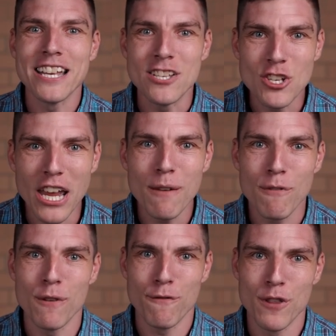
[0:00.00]
achieve
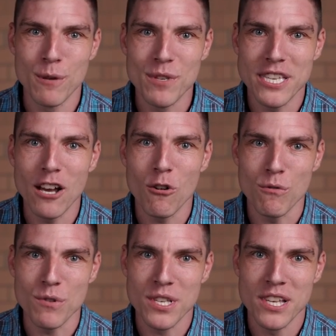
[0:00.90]
it for
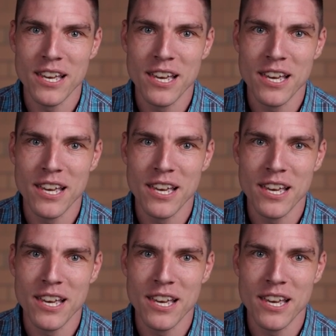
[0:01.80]
themselves.